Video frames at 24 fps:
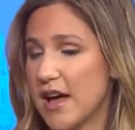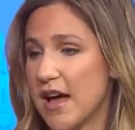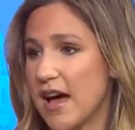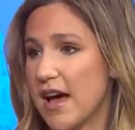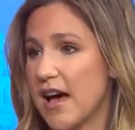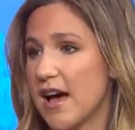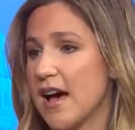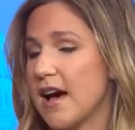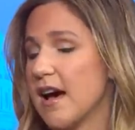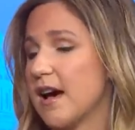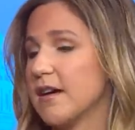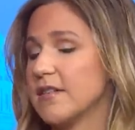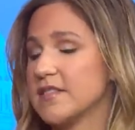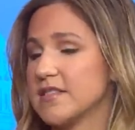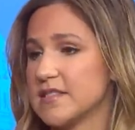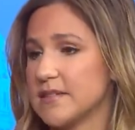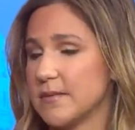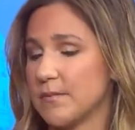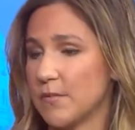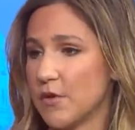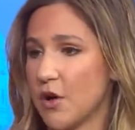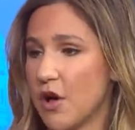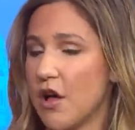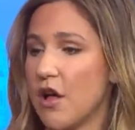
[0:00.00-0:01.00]
uh,
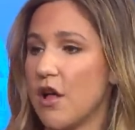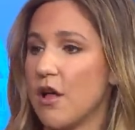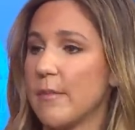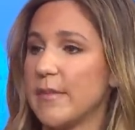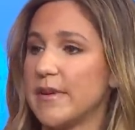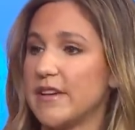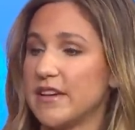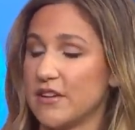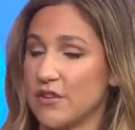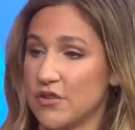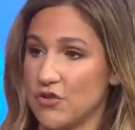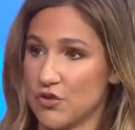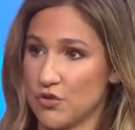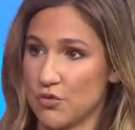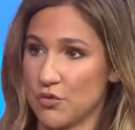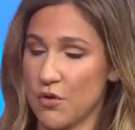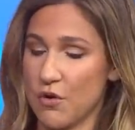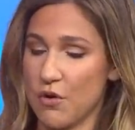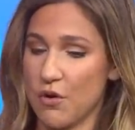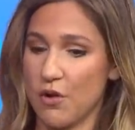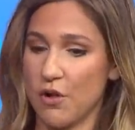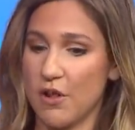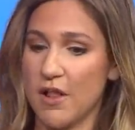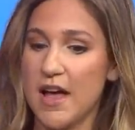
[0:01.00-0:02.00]
some calm and
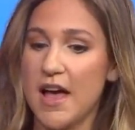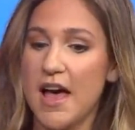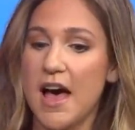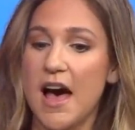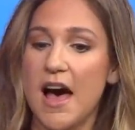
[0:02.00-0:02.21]
control.